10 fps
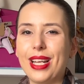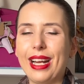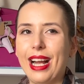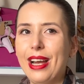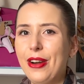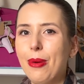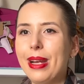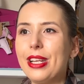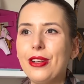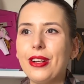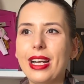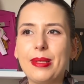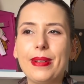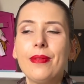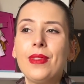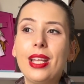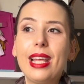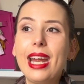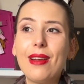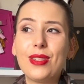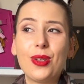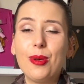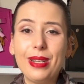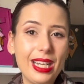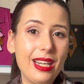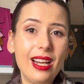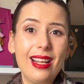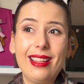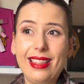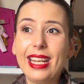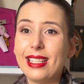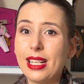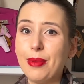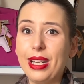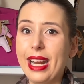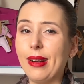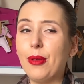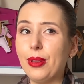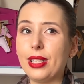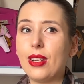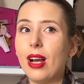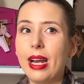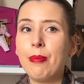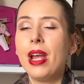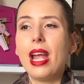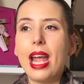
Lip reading: Like, I don't know about you guys, but they have so many things coming out all the time,